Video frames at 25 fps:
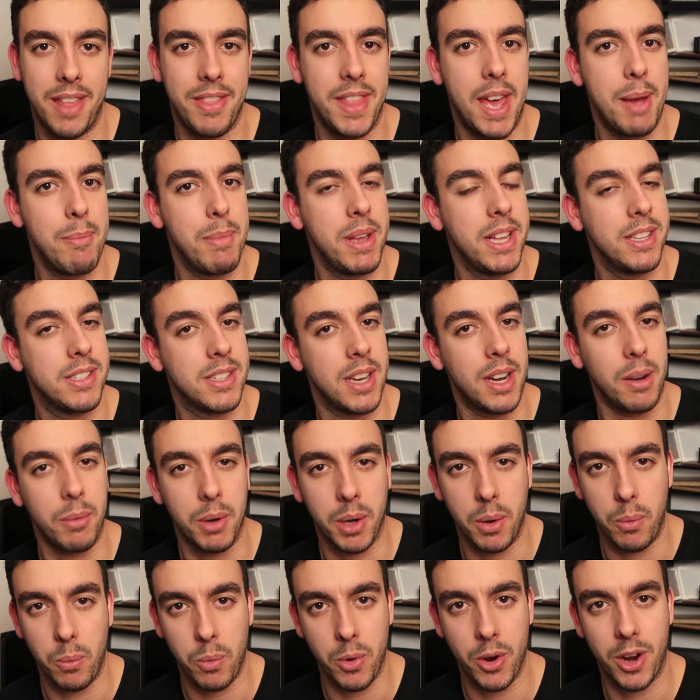And that means that I'm
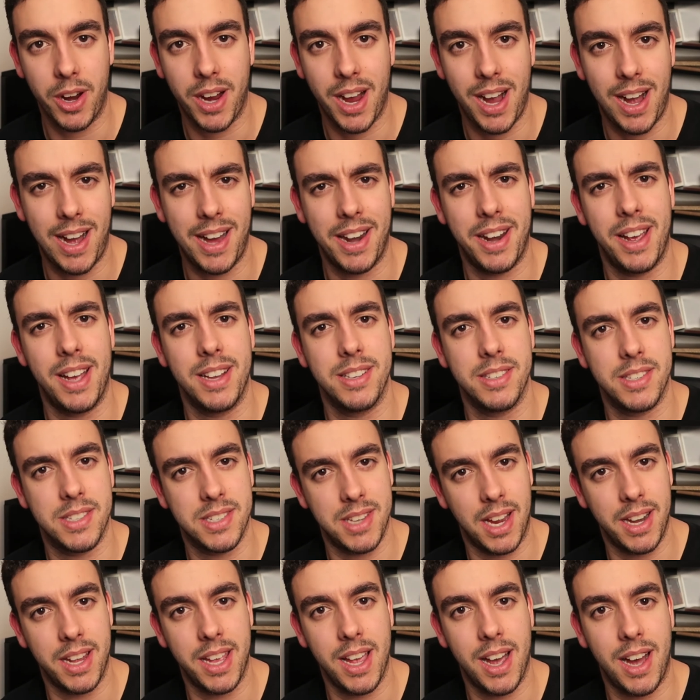going to work harder and
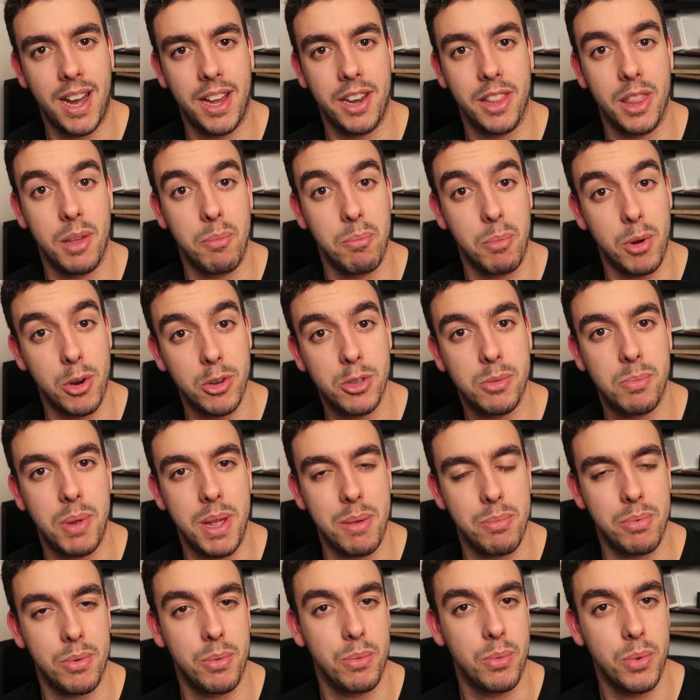study harder than most
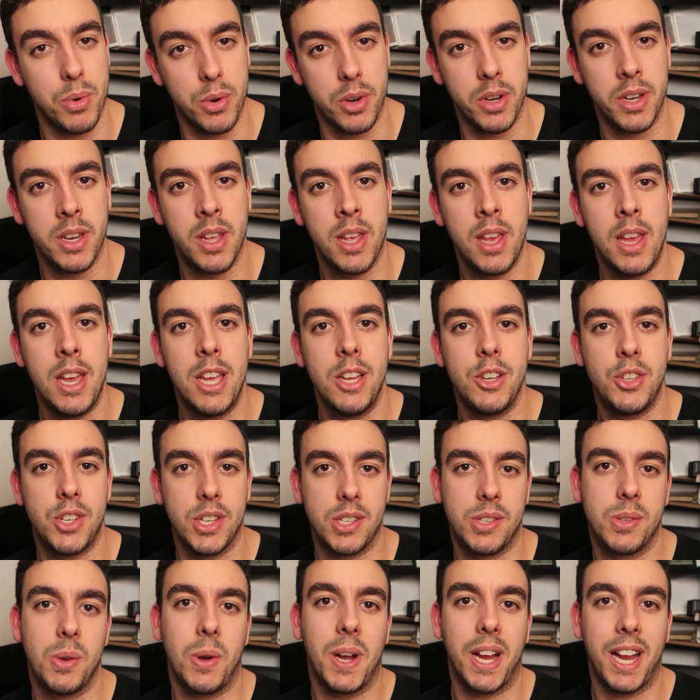people would
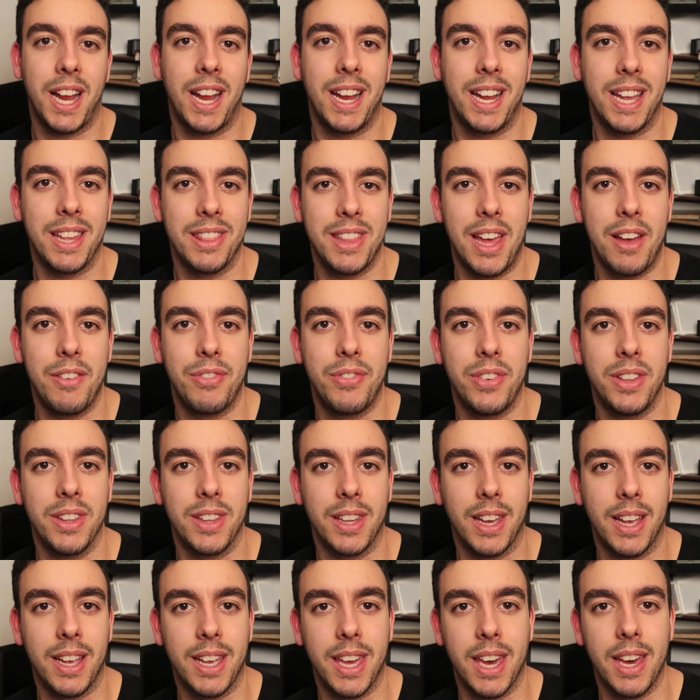just so I can get that
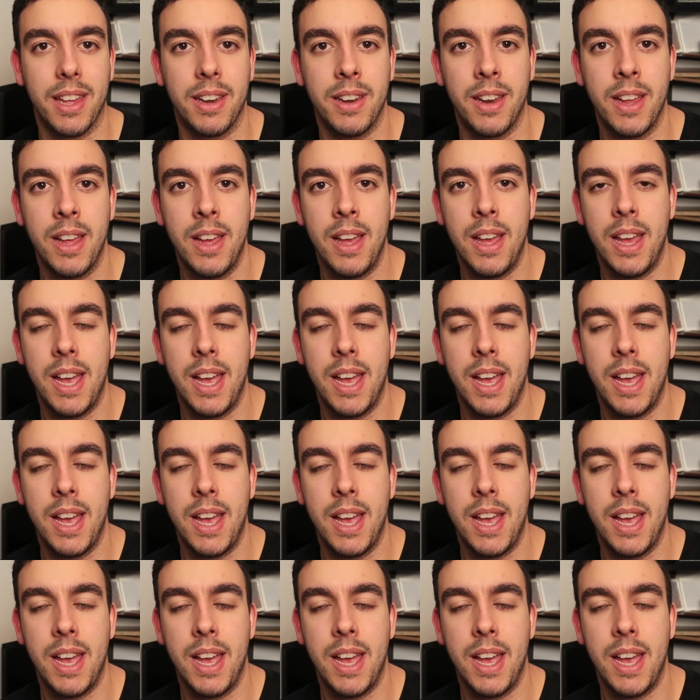feeling again.